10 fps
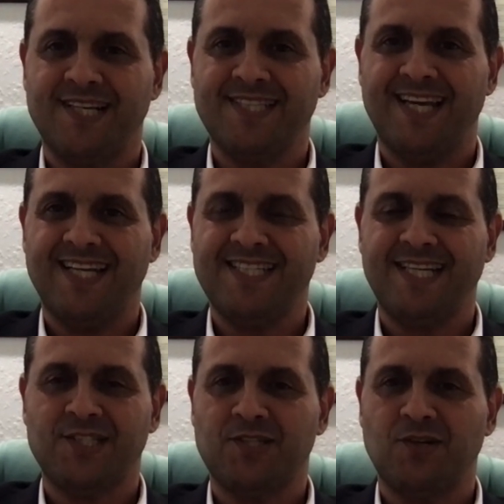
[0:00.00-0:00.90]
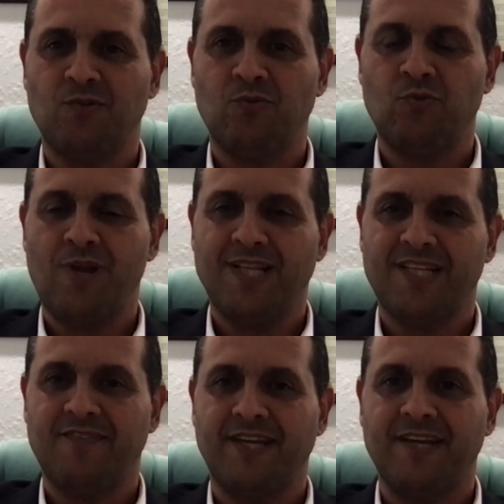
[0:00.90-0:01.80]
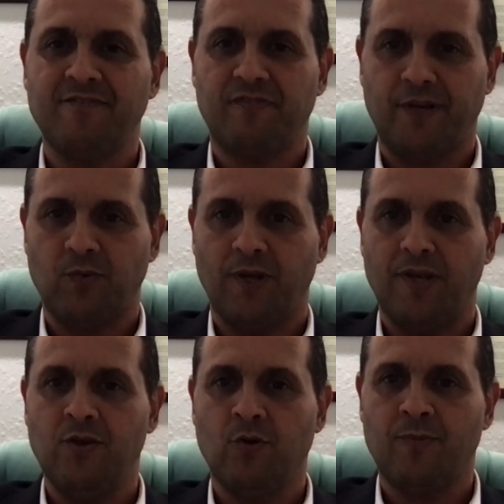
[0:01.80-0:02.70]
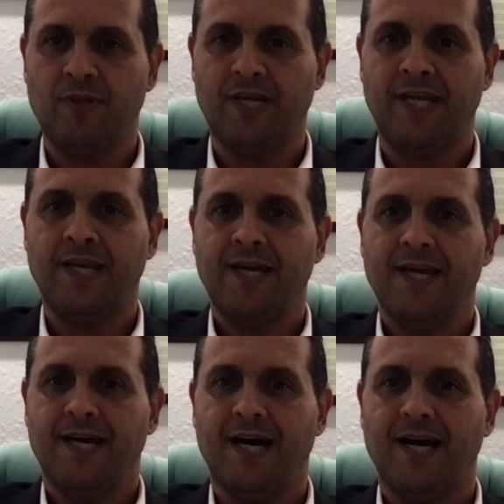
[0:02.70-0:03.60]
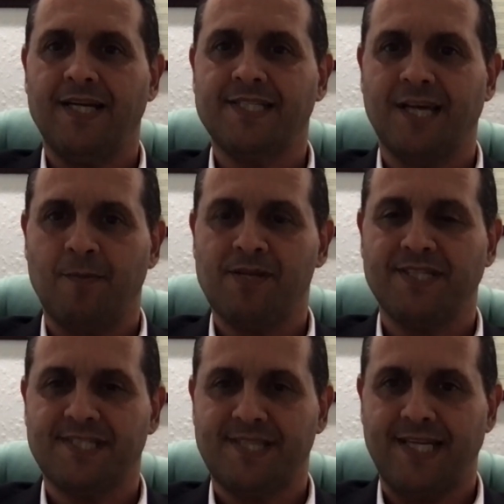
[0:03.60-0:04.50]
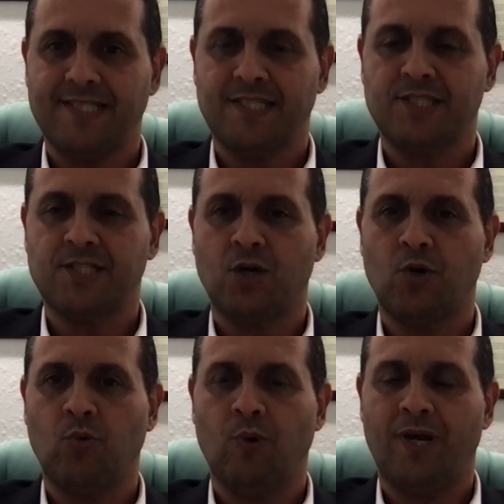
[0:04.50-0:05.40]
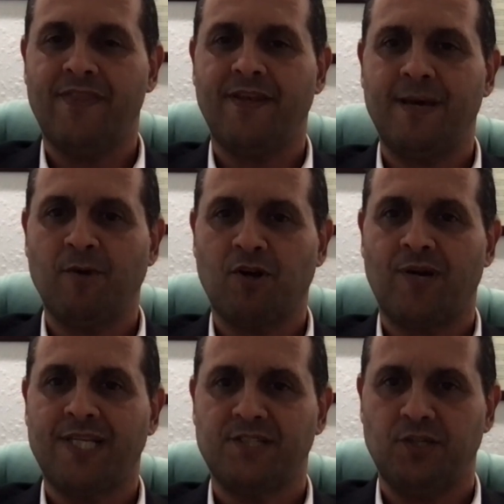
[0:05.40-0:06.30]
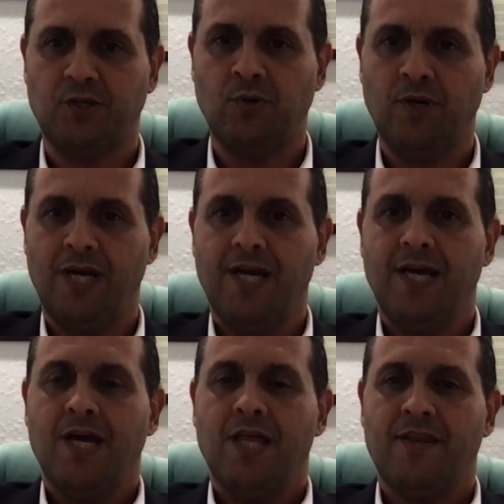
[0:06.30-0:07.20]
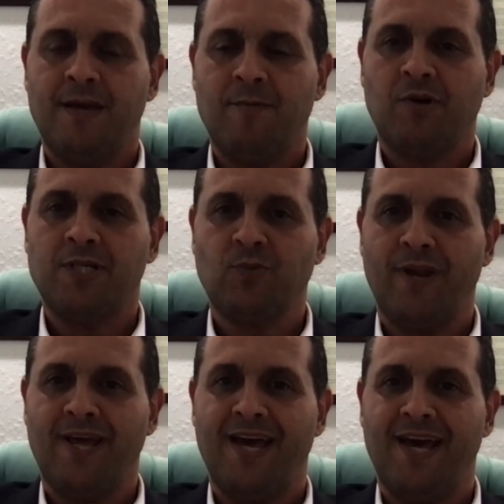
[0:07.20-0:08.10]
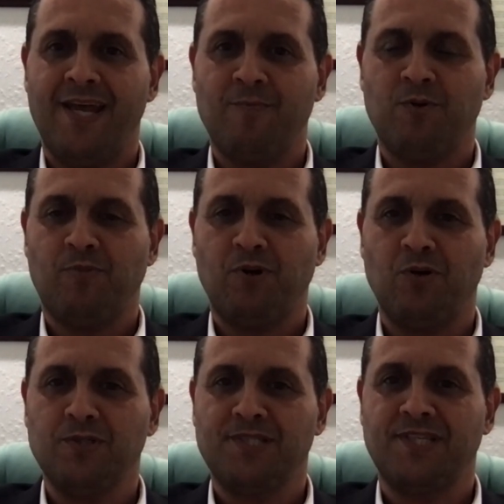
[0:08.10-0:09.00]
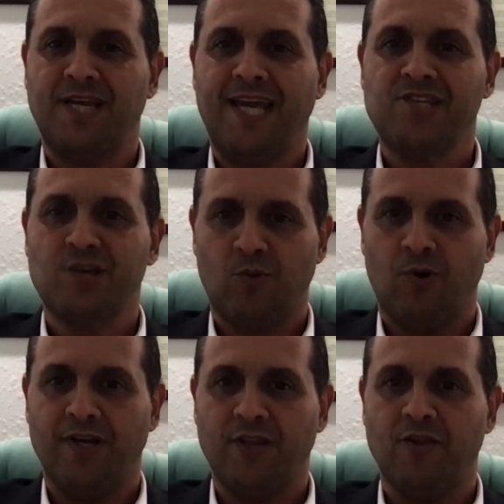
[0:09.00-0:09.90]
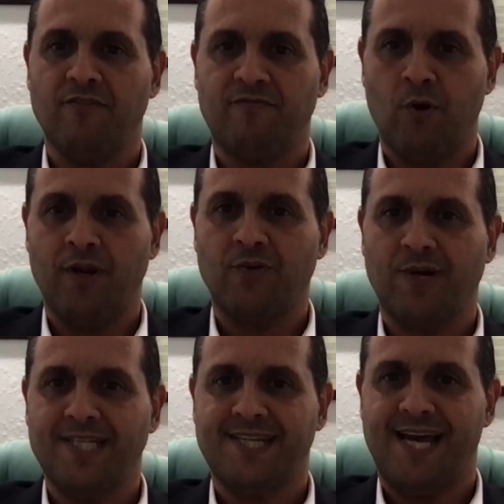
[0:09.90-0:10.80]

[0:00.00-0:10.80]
does that, it's relatively infrequent. Normally, it's up to the states. So what did the Democrats do? The Democrats went ahead and proposed H.R. 1, the Voting Rights